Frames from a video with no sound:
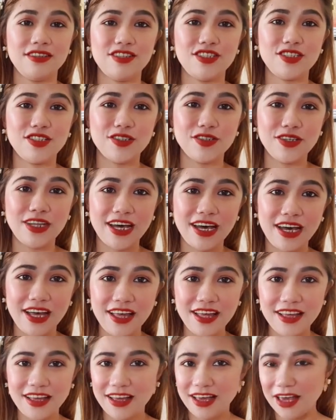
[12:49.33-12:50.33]

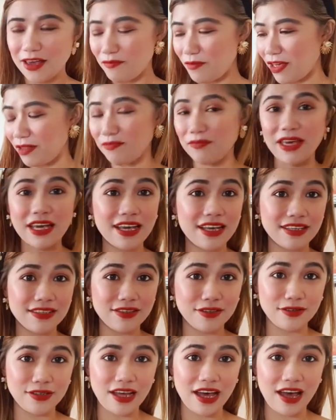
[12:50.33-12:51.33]
soda, I mean
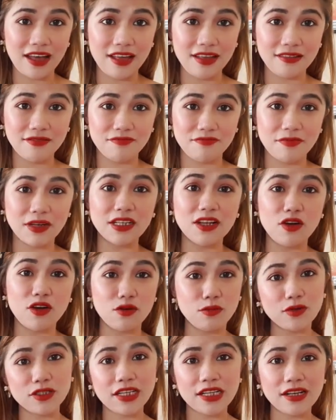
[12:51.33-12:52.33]
baking soda, pag
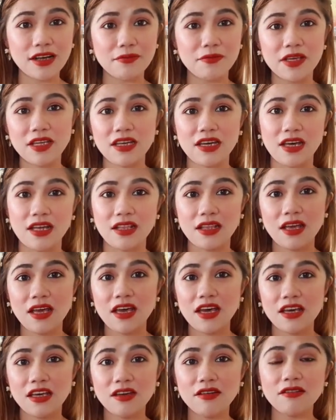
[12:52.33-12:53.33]
naubusan kami niyan,
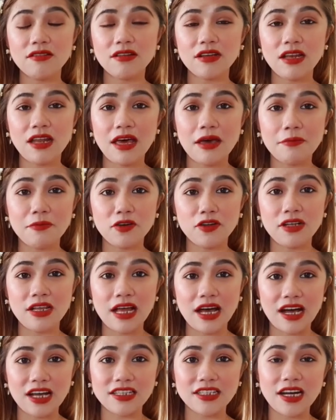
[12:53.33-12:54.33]
yung lemon
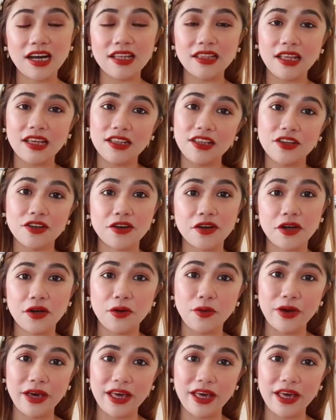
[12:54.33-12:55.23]
lang at saka tea tree